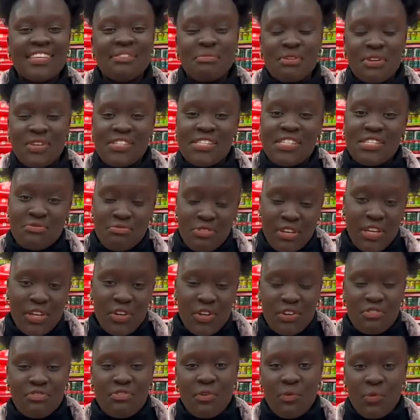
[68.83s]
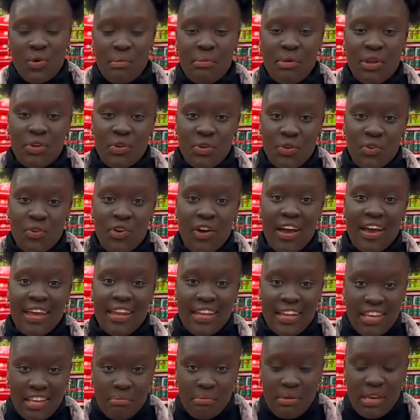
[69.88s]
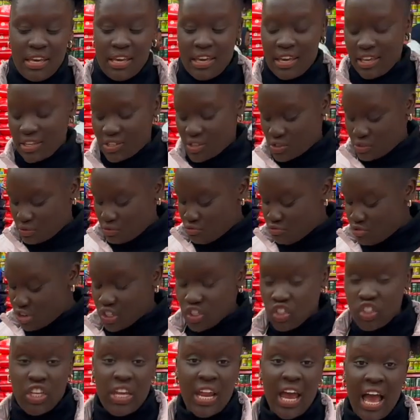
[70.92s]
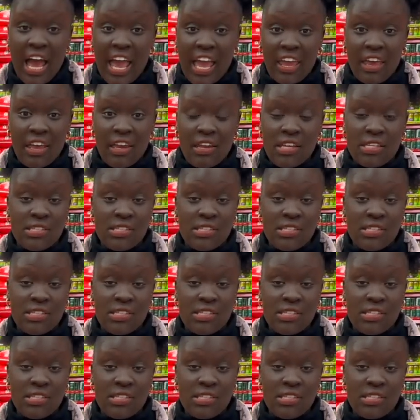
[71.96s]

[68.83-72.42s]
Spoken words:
because it's really good for women who are anemic. It's rich in iron.